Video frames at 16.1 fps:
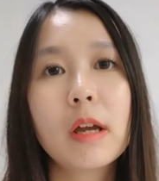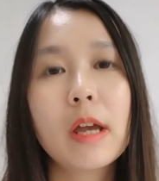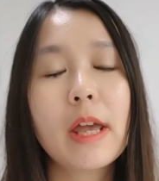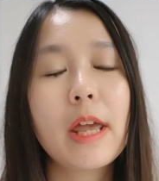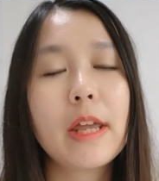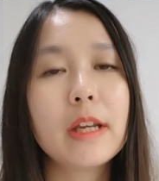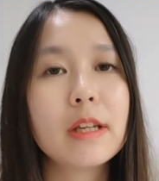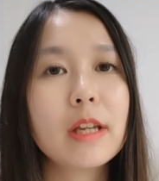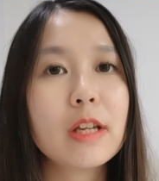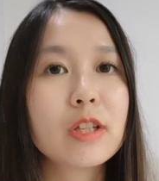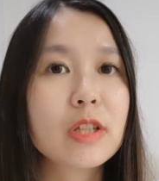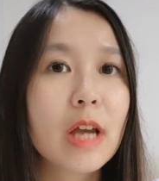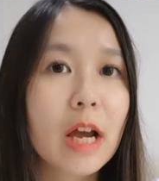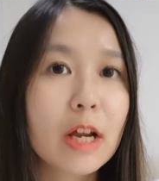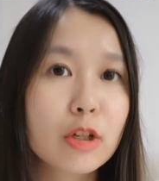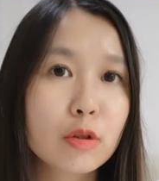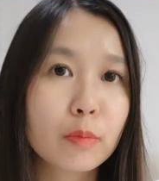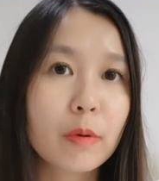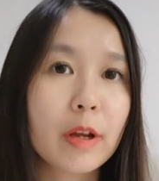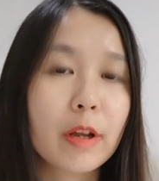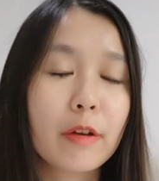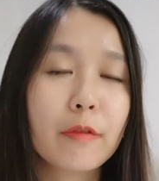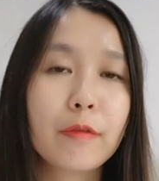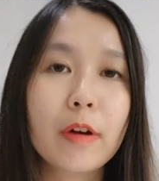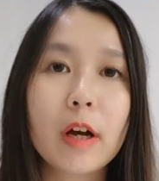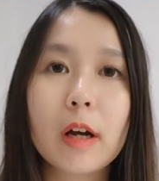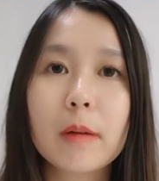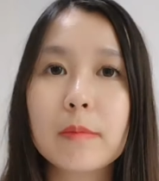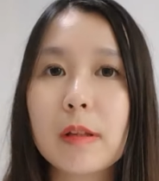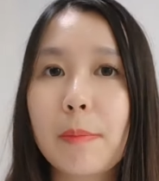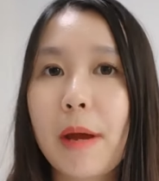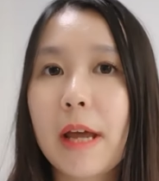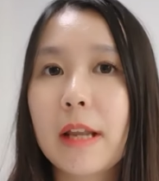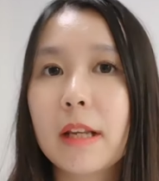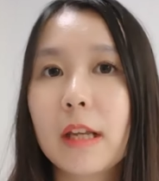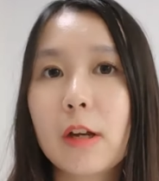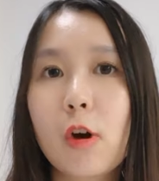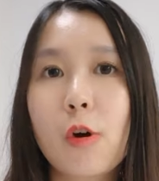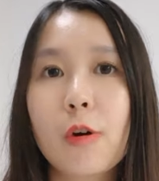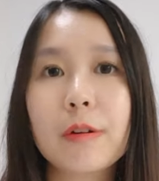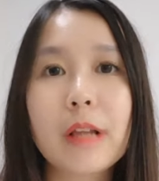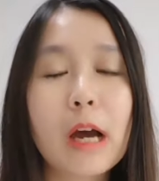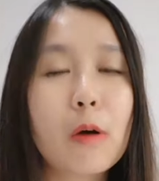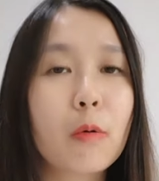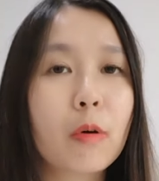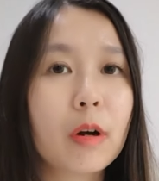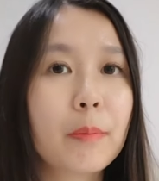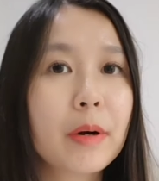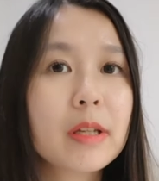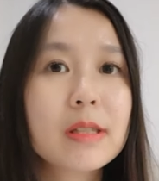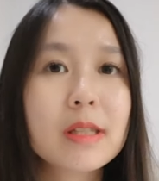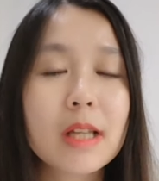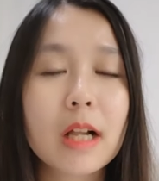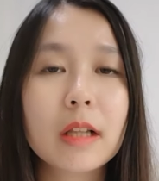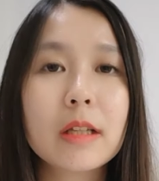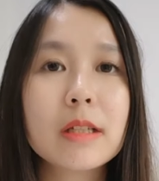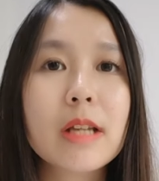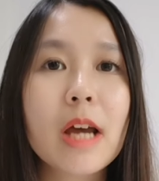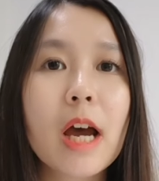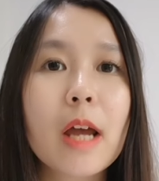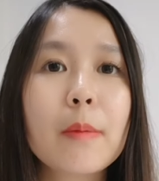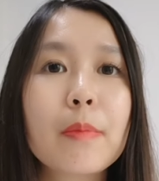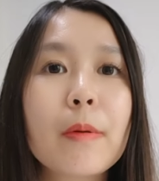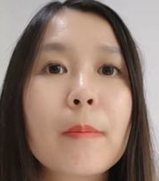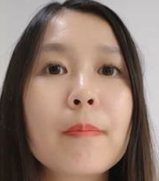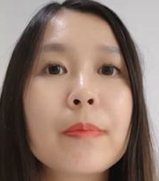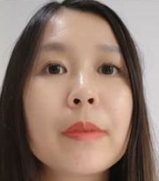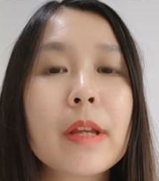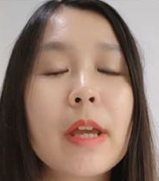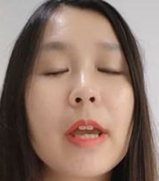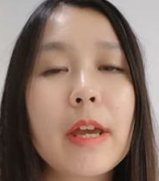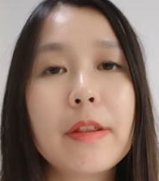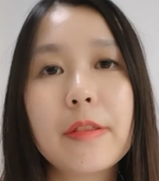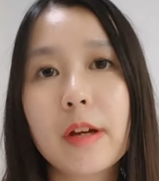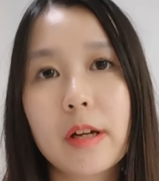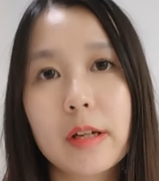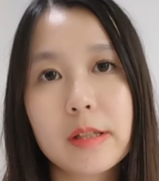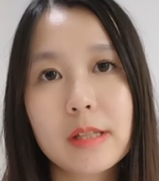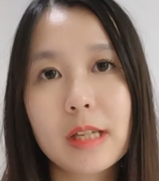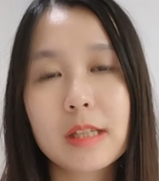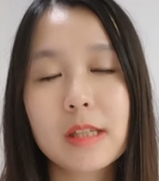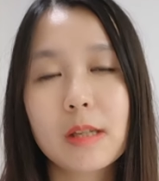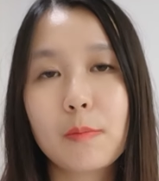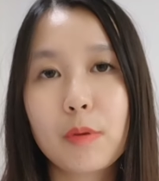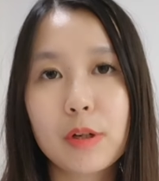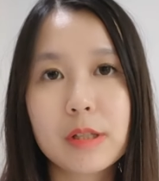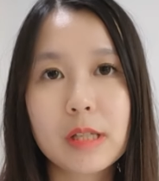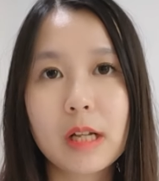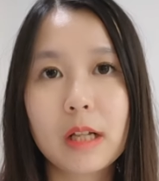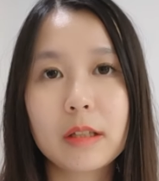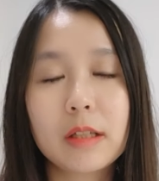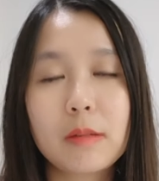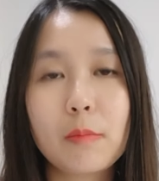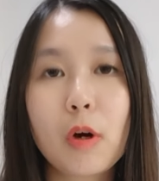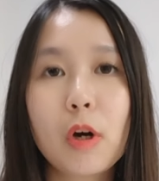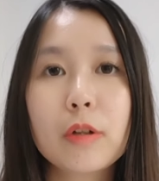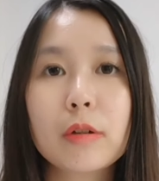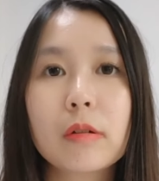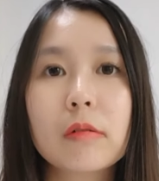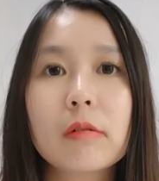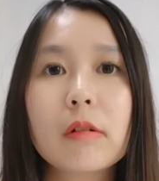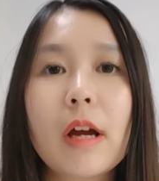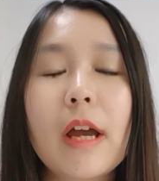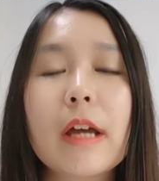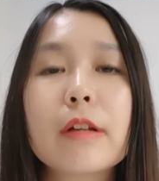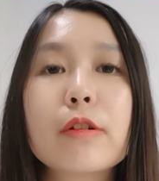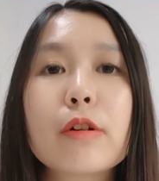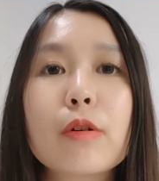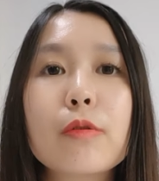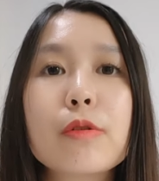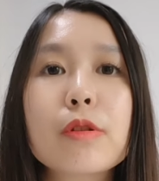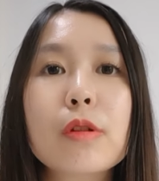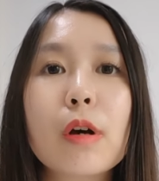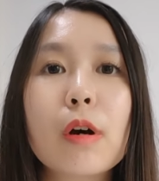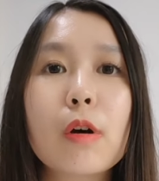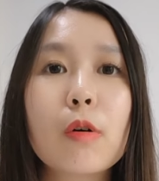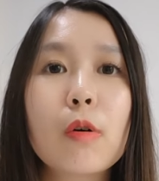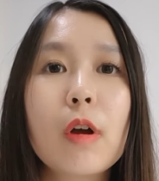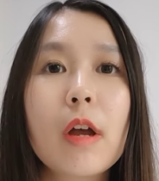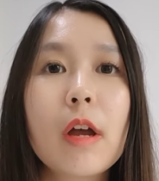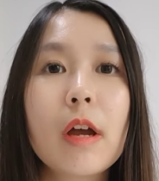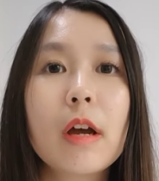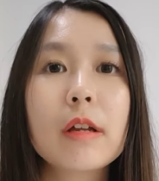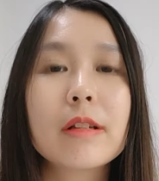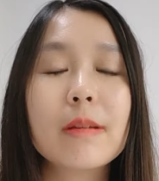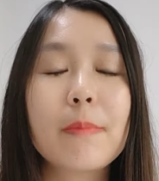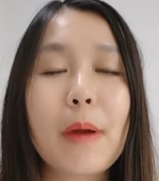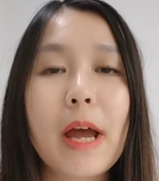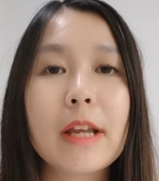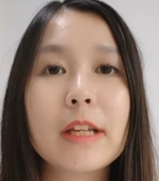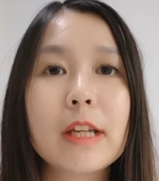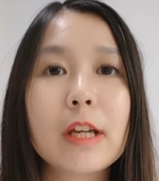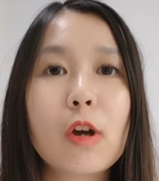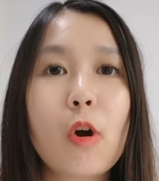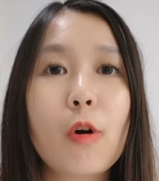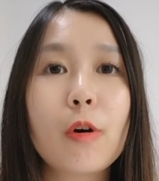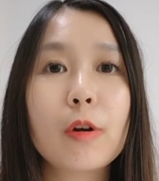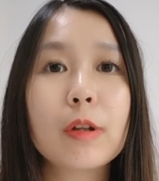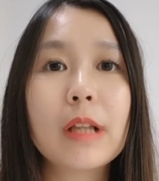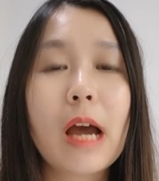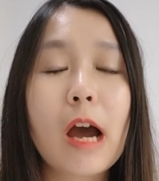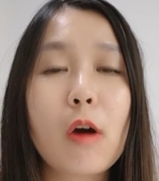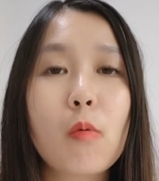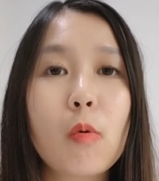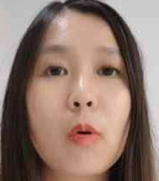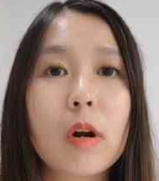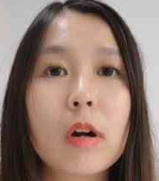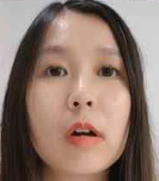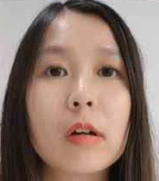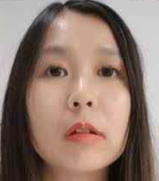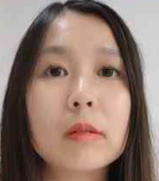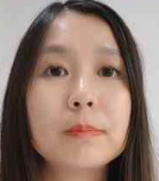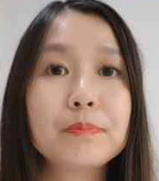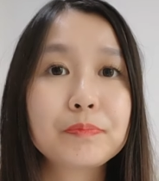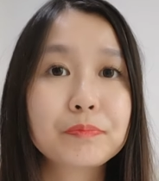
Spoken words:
in touch with, depending on our personality type in the 16 personality model, and also depending on our